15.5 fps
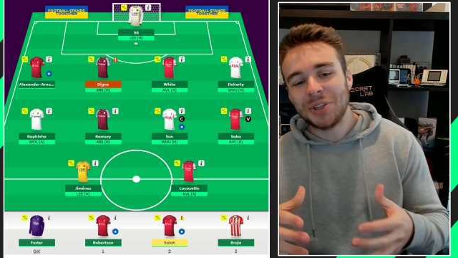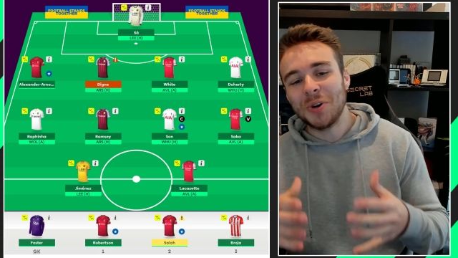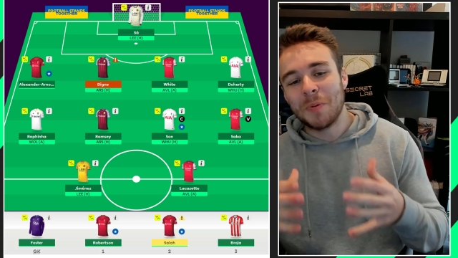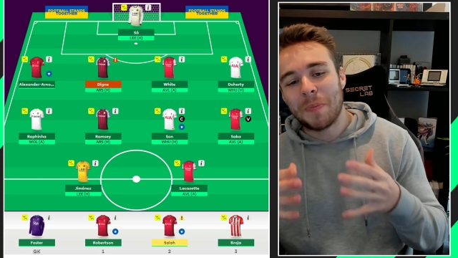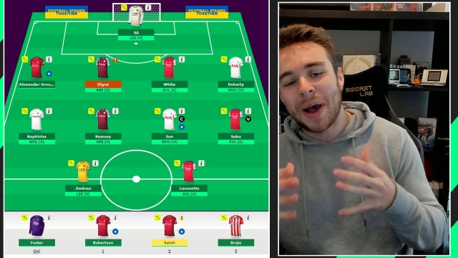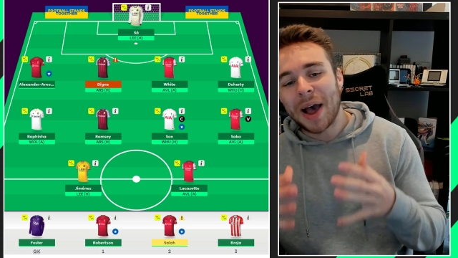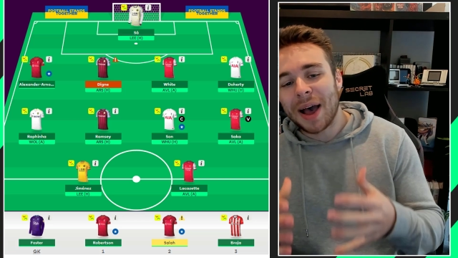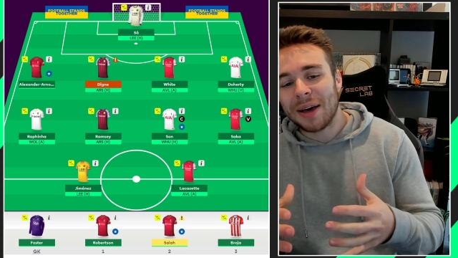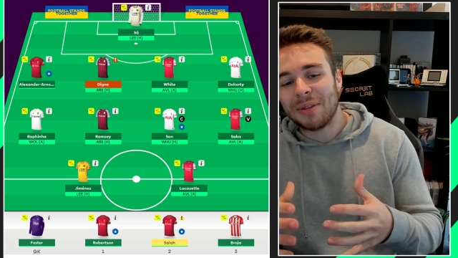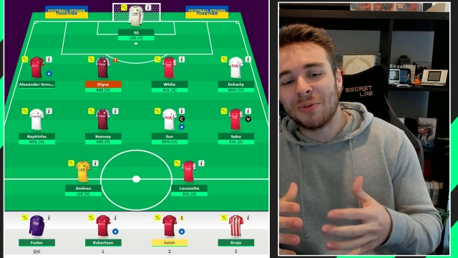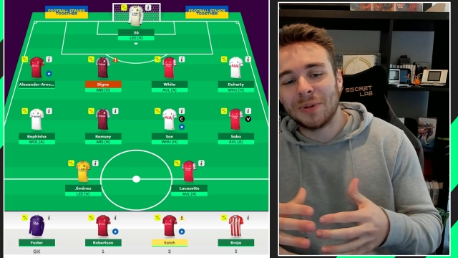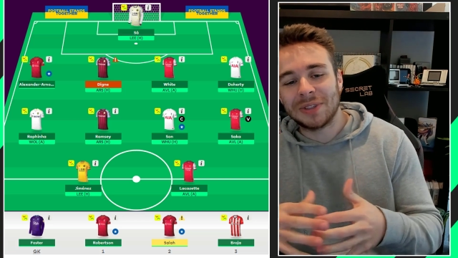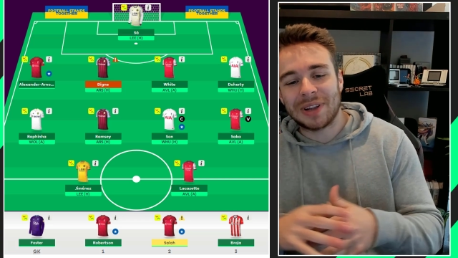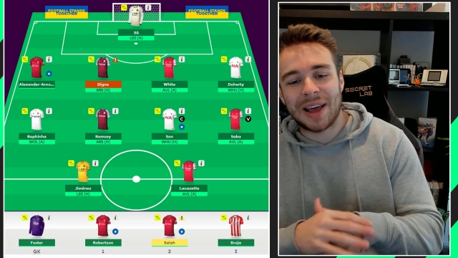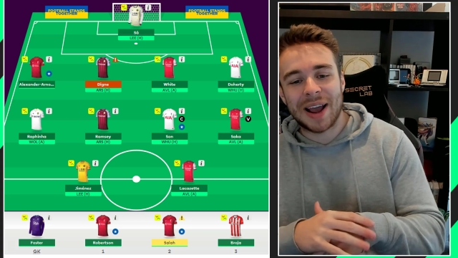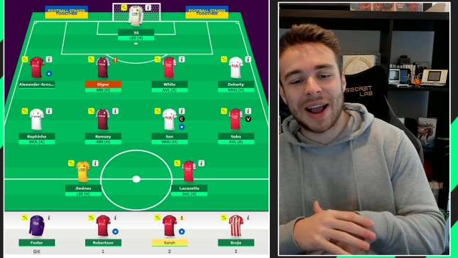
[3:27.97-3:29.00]
path
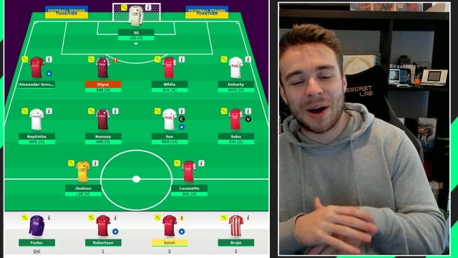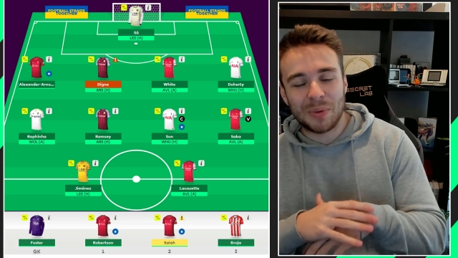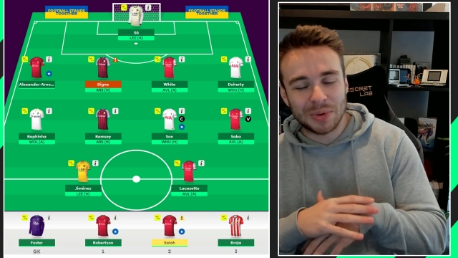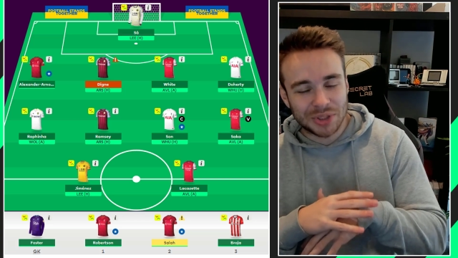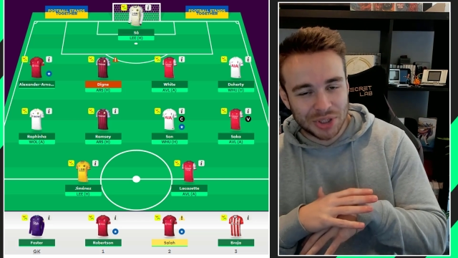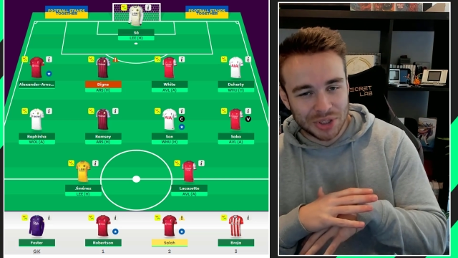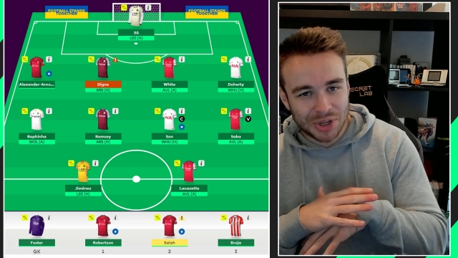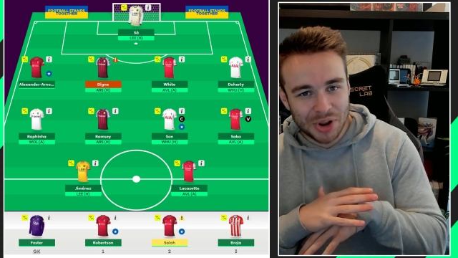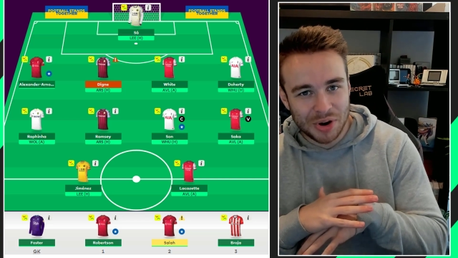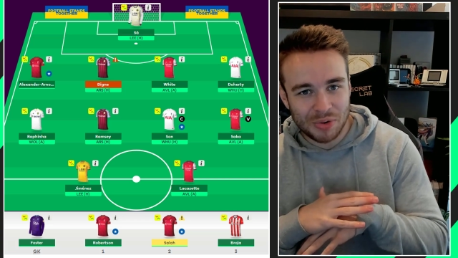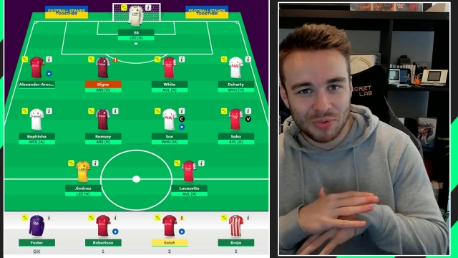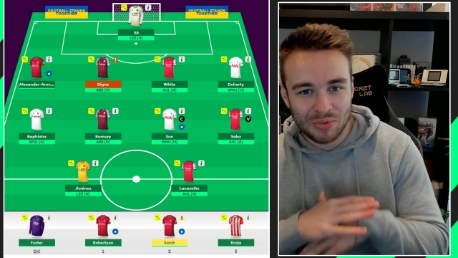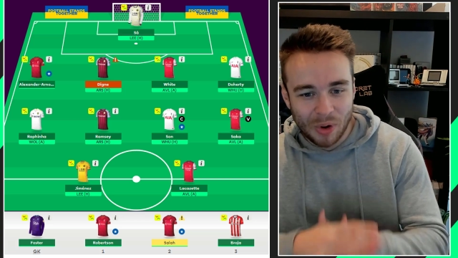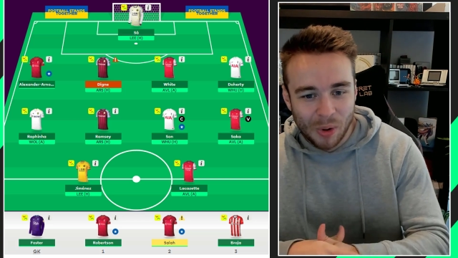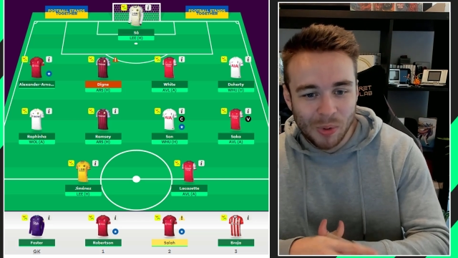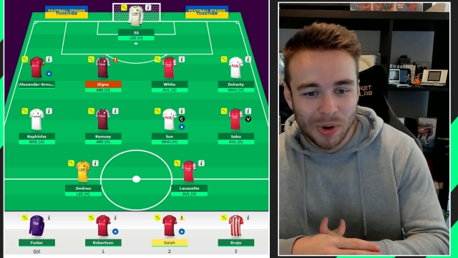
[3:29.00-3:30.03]
was like I was just gonna
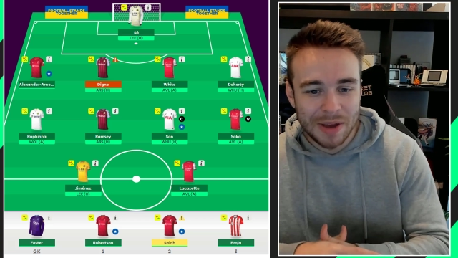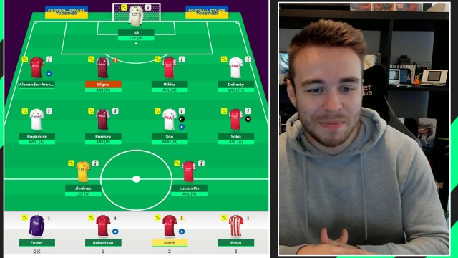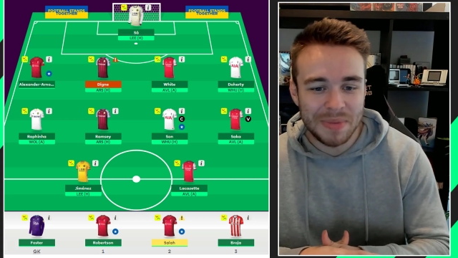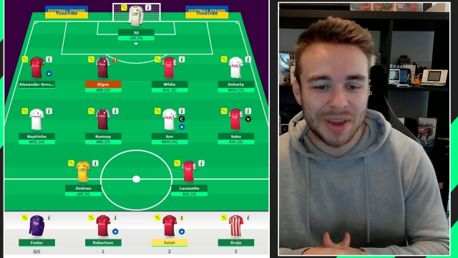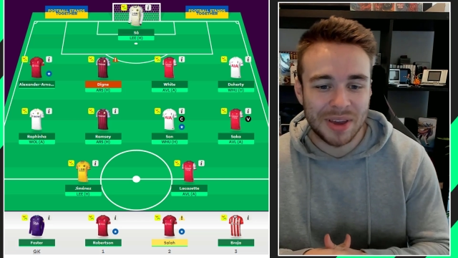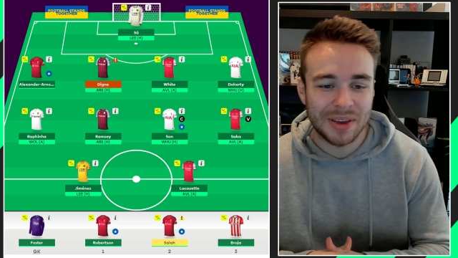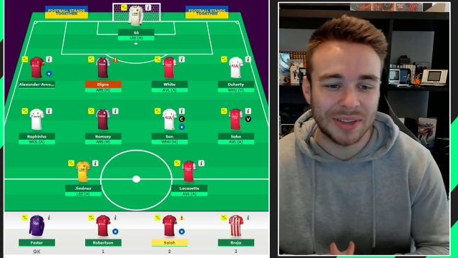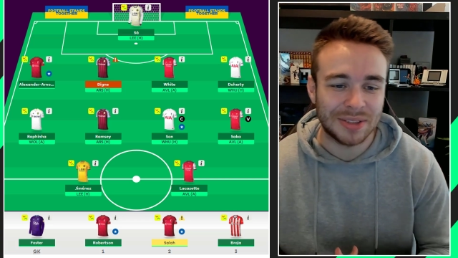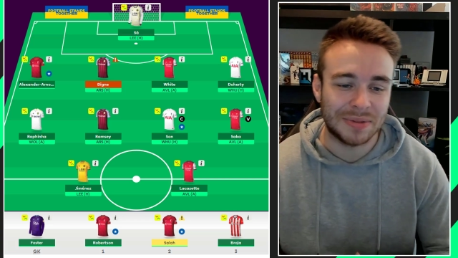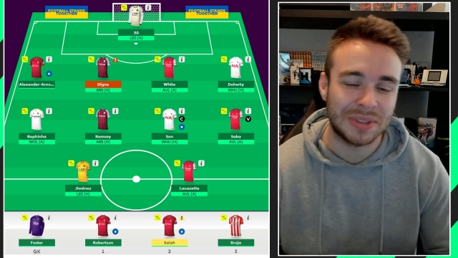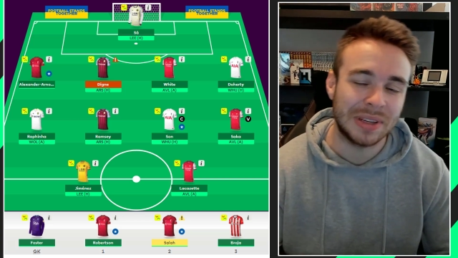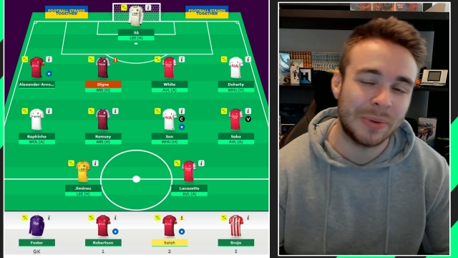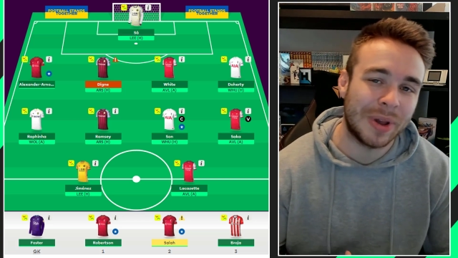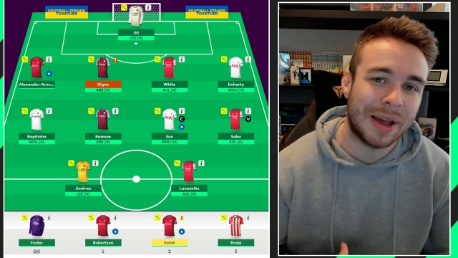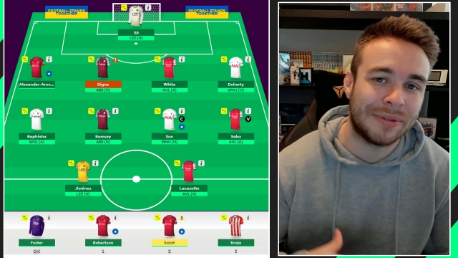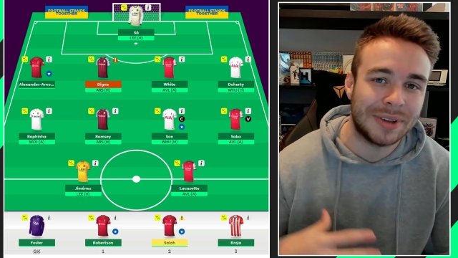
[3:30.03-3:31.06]
roll it, because
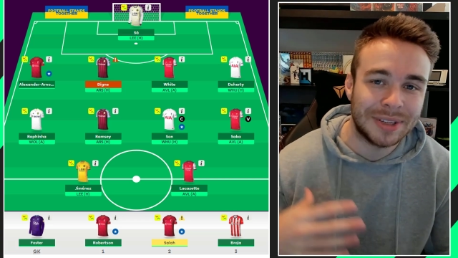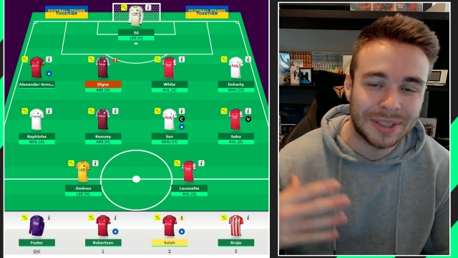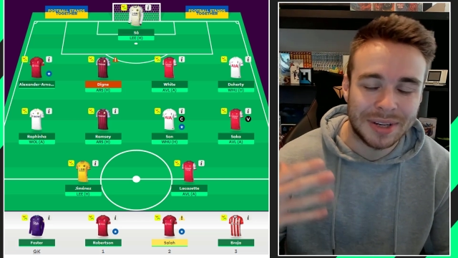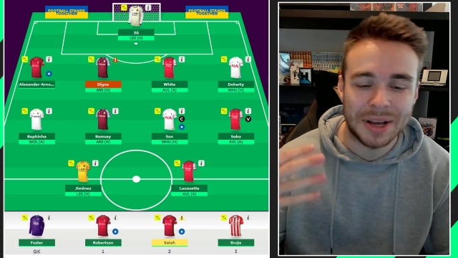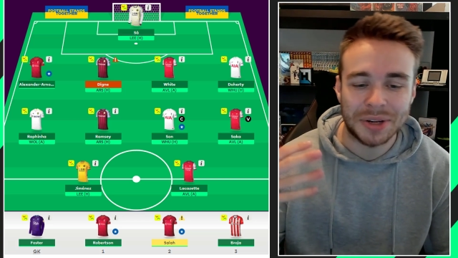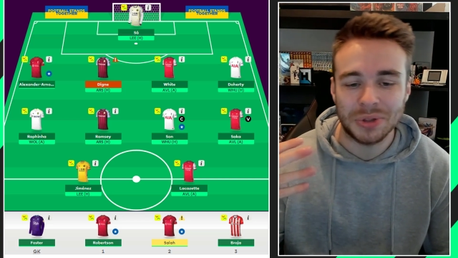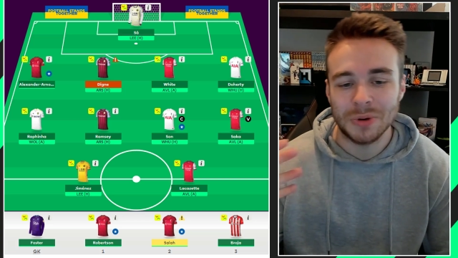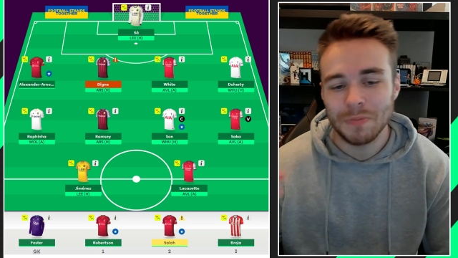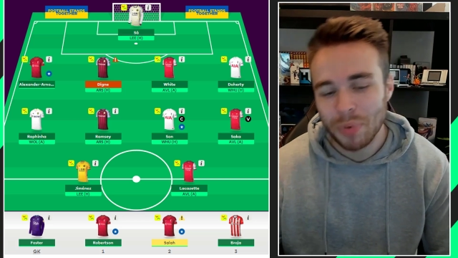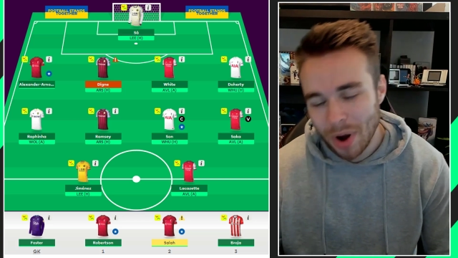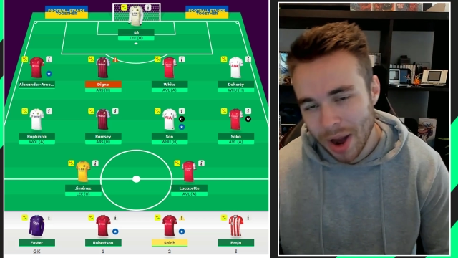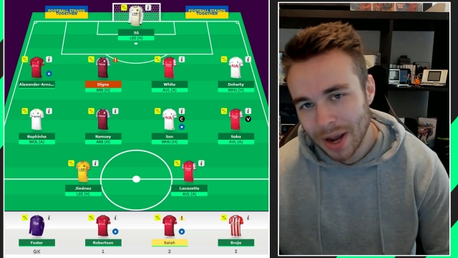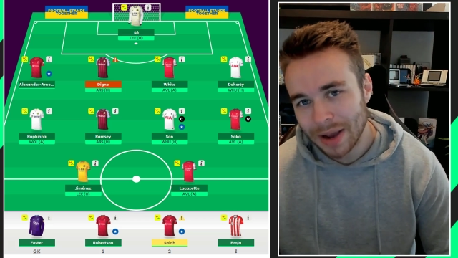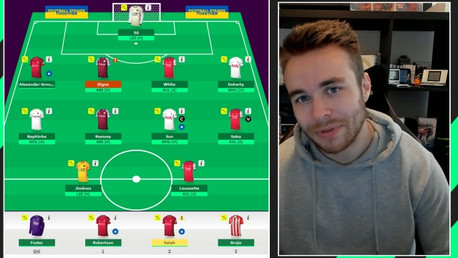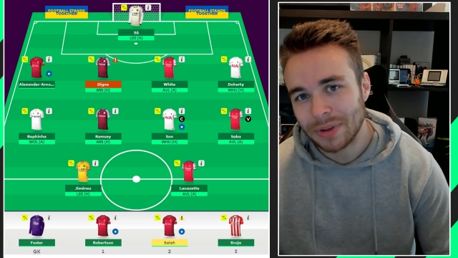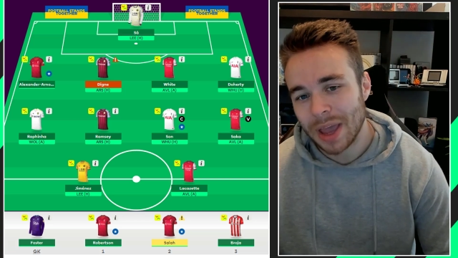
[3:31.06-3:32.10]
obviously we have the international
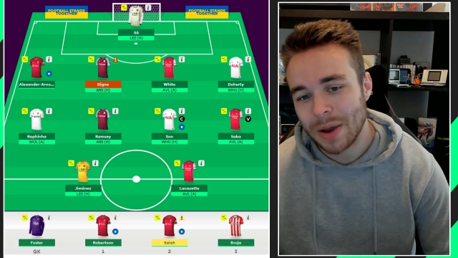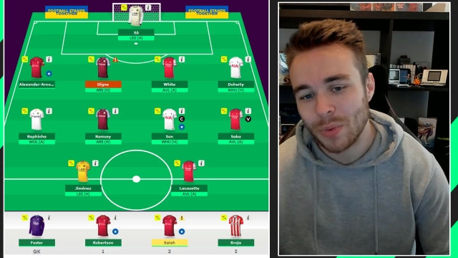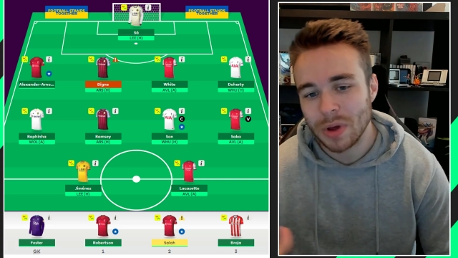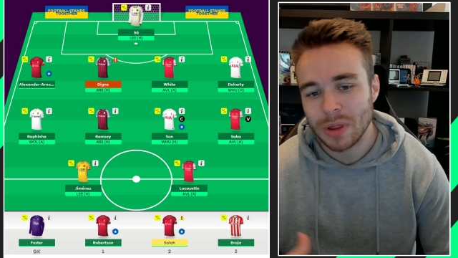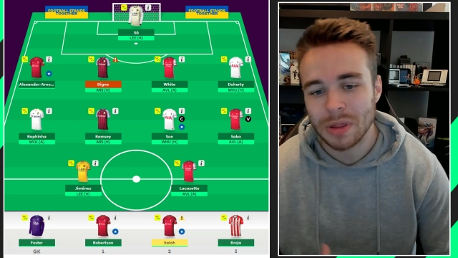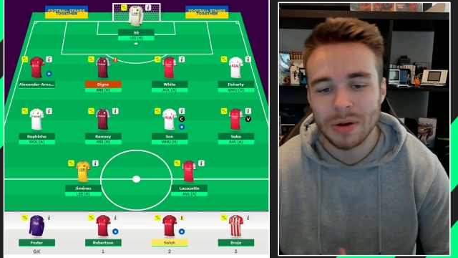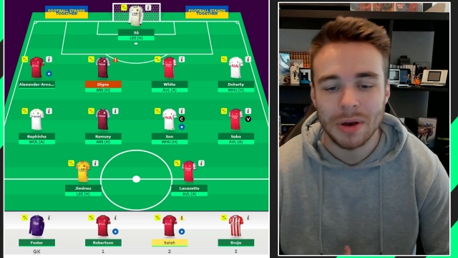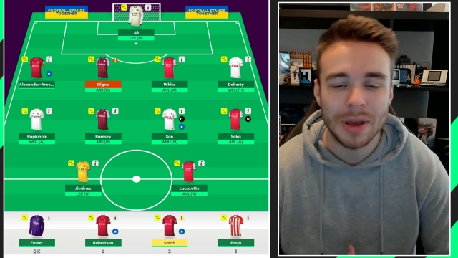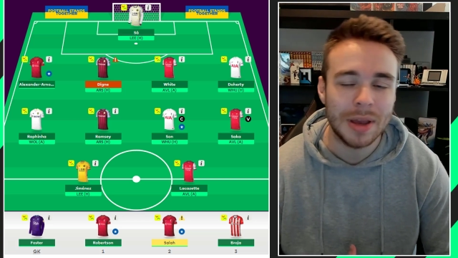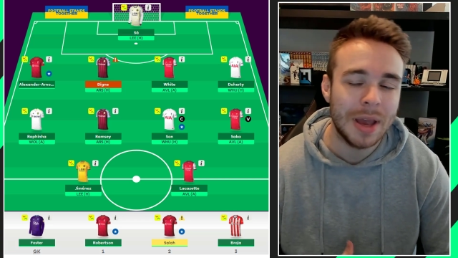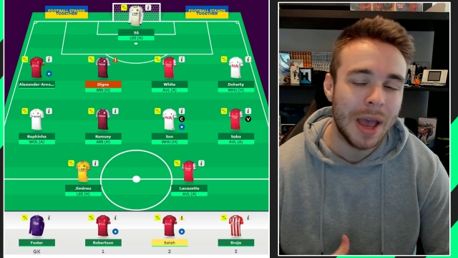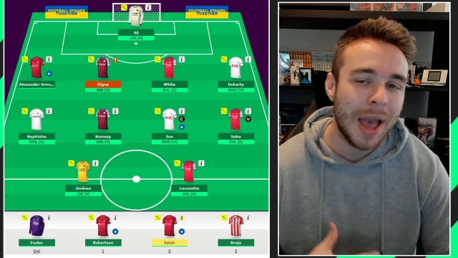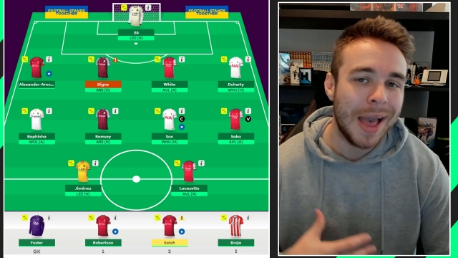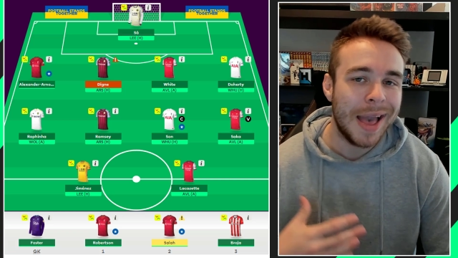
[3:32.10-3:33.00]
break after game week 30.